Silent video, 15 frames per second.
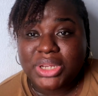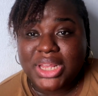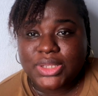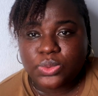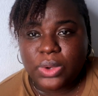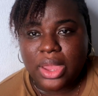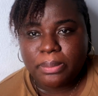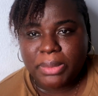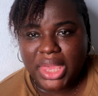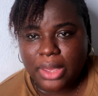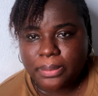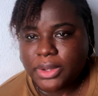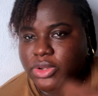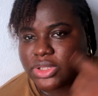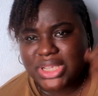That's why I'm here
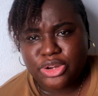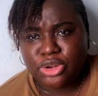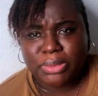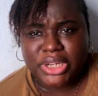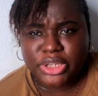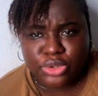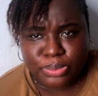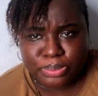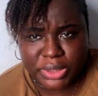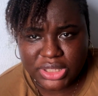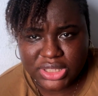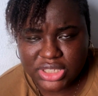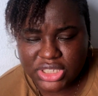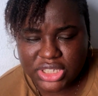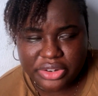because I normally don't pick
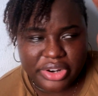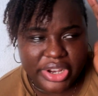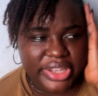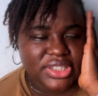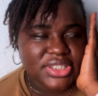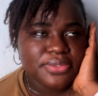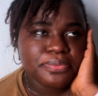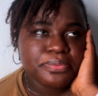Tisha, right?"